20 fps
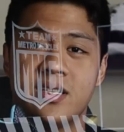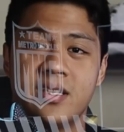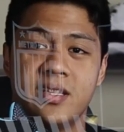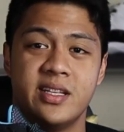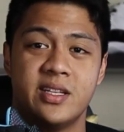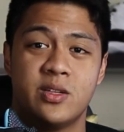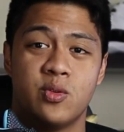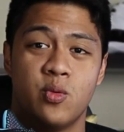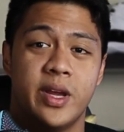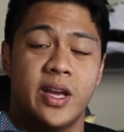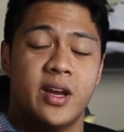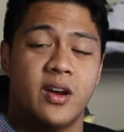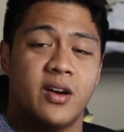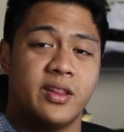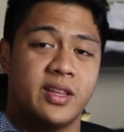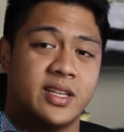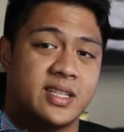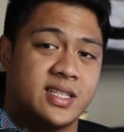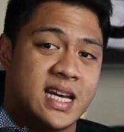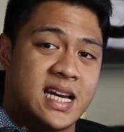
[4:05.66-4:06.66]
as this wing
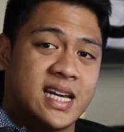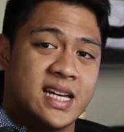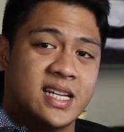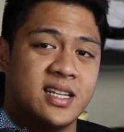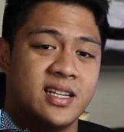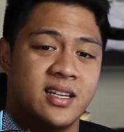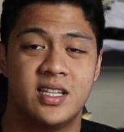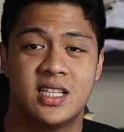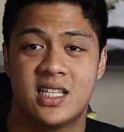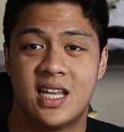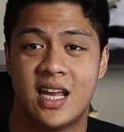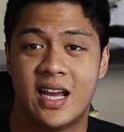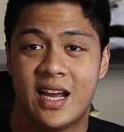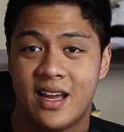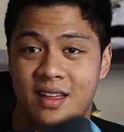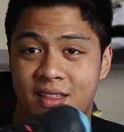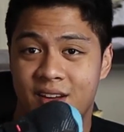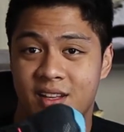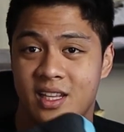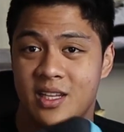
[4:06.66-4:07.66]
on the side, just like I
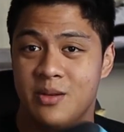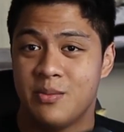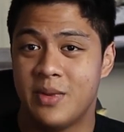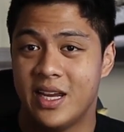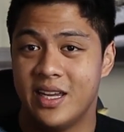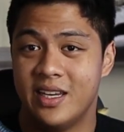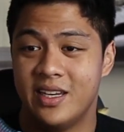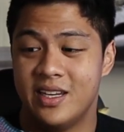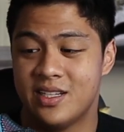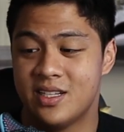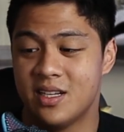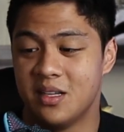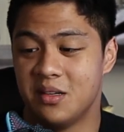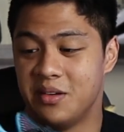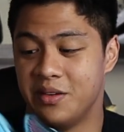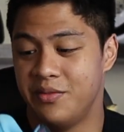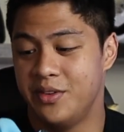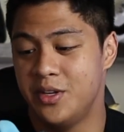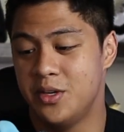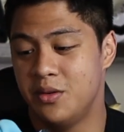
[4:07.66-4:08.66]
thought in my initial
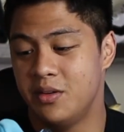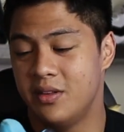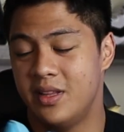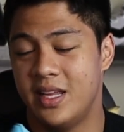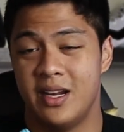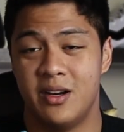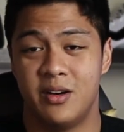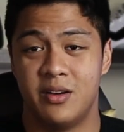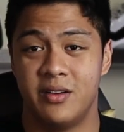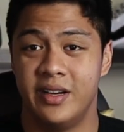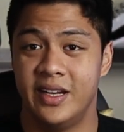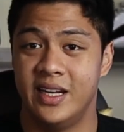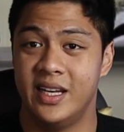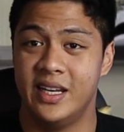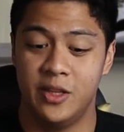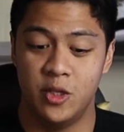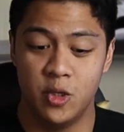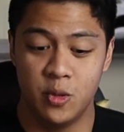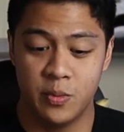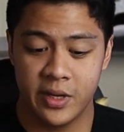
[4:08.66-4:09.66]
review, they don't really
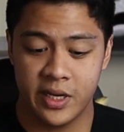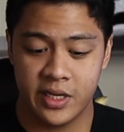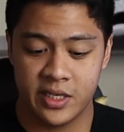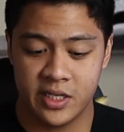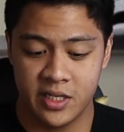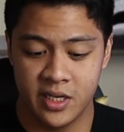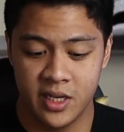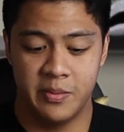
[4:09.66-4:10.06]
do much,